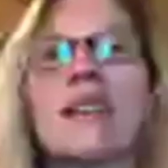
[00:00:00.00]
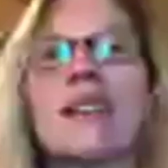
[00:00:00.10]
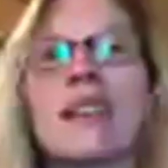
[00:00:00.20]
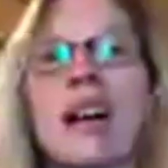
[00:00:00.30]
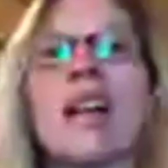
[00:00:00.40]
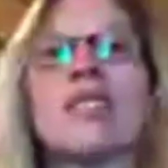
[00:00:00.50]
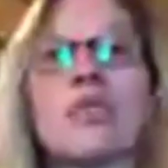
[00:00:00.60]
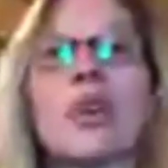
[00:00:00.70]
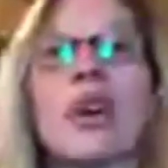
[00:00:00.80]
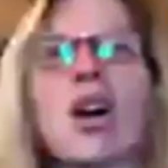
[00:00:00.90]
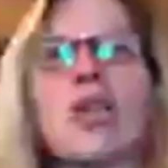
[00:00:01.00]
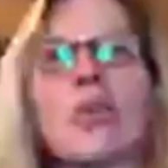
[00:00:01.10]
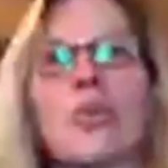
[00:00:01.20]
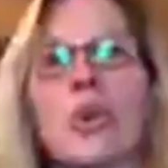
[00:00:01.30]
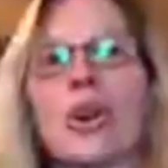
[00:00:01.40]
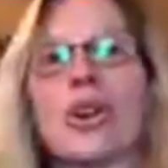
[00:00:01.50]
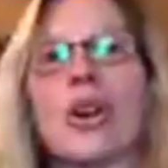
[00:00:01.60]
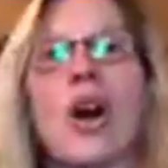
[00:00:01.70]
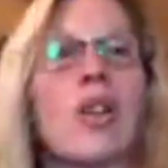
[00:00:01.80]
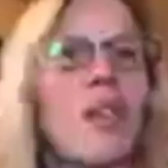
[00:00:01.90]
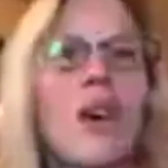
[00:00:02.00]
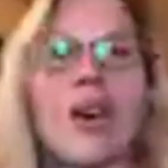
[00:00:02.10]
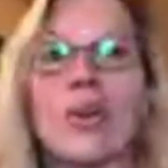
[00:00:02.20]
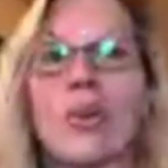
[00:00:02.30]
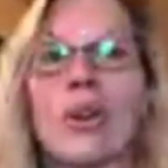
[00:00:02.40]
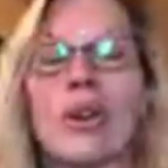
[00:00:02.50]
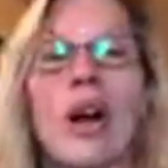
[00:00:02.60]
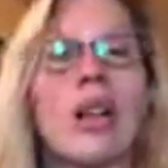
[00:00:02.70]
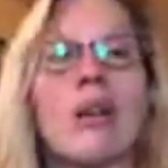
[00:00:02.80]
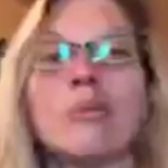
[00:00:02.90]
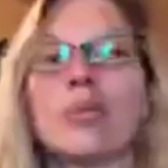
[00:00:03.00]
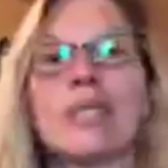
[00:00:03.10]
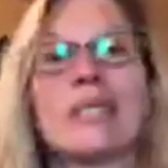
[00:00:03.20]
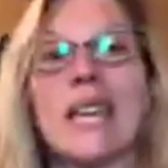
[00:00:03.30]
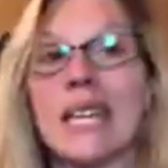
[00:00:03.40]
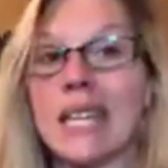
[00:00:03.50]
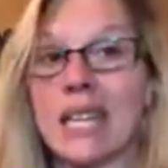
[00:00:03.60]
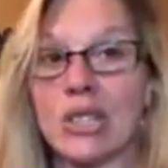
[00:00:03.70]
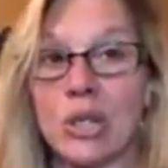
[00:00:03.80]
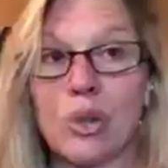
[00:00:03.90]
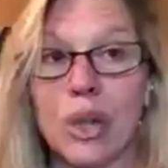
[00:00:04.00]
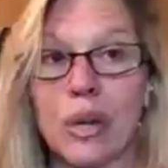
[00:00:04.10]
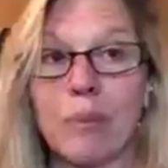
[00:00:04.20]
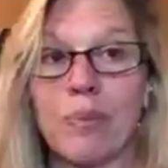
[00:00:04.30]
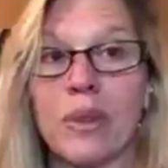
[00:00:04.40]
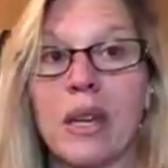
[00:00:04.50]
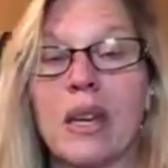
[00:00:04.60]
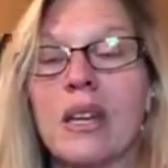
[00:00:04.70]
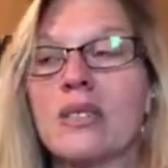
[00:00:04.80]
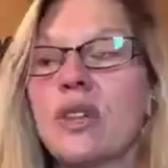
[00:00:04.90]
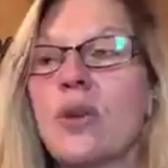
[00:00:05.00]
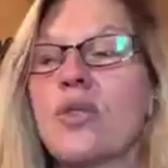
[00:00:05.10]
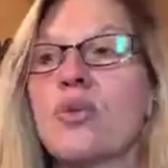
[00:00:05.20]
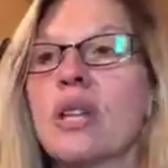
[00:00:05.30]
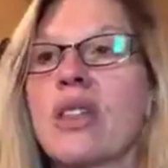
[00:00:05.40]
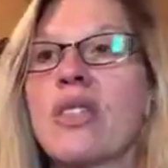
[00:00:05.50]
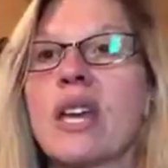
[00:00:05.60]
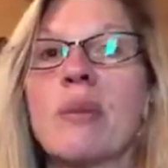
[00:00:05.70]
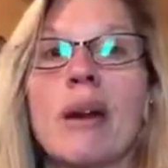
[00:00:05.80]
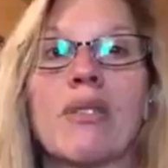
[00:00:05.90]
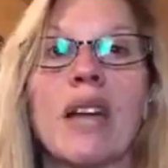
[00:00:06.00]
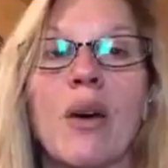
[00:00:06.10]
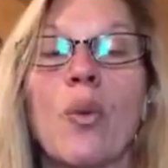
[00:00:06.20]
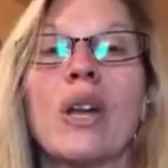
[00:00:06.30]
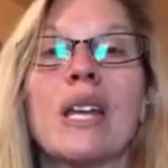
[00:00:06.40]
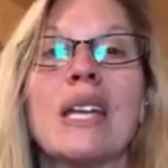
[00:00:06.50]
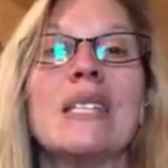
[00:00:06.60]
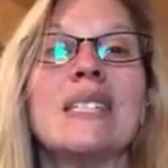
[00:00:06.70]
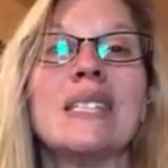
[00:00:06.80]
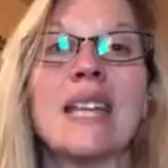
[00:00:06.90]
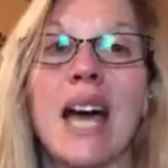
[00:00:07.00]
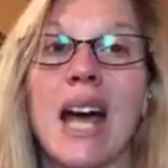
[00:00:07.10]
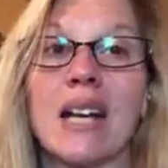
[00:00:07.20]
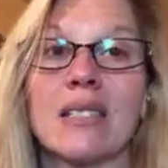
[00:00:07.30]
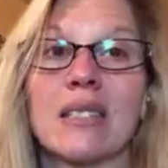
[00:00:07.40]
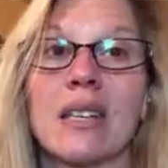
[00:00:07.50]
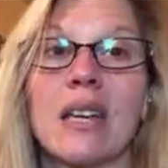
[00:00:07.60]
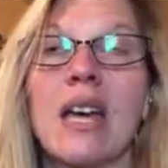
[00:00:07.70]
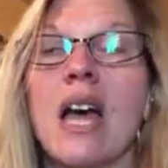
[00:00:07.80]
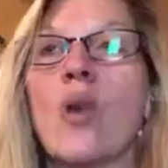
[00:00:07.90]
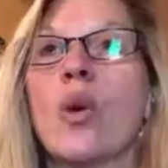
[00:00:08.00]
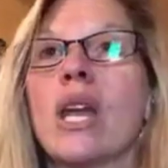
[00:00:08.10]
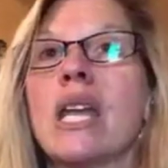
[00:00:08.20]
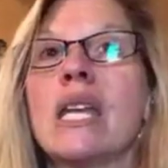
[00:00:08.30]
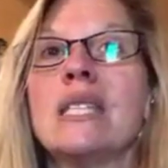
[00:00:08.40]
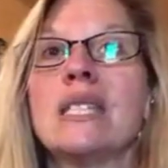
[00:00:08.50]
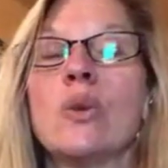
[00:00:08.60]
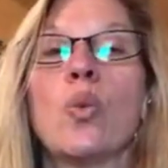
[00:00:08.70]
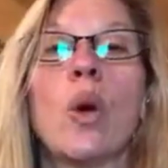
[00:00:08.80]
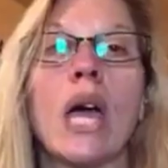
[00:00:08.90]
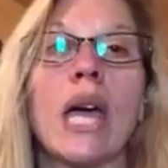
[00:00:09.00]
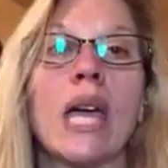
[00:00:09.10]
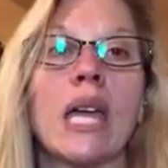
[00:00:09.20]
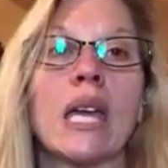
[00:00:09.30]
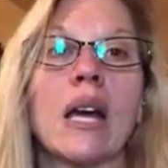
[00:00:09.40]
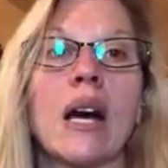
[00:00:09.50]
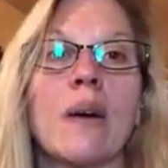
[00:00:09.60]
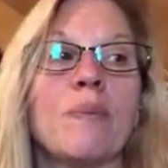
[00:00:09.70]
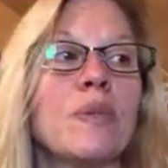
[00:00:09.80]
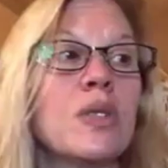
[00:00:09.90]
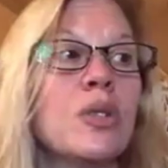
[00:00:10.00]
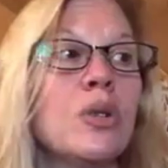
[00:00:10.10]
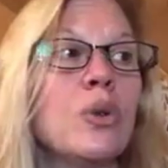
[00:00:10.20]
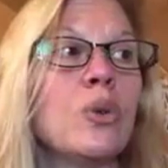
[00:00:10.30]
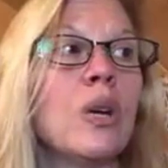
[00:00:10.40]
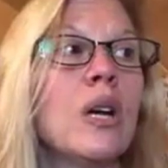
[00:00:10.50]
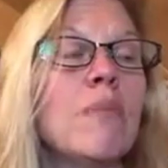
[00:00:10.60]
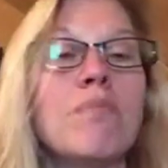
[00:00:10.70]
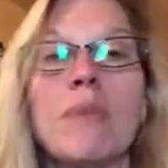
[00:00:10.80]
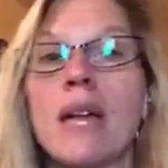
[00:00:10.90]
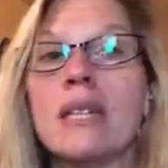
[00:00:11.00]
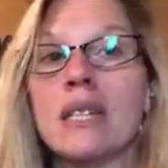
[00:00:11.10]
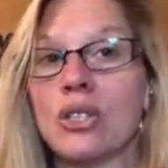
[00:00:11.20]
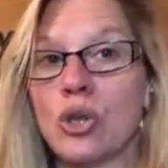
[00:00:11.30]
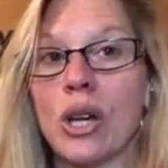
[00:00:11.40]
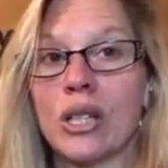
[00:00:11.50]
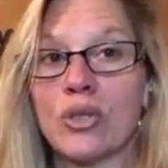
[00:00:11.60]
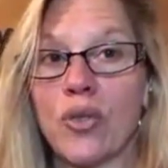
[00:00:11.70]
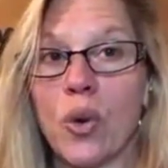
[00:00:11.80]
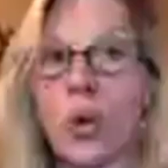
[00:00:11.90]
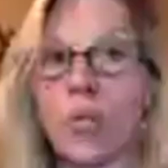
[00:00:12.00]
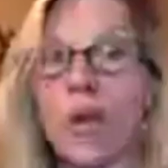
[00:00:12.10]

God is doing all the work, all the hard work. All I'm doing is taking it to Him. So if you really think about that, what an easy task, and what an easy way to mend and transform.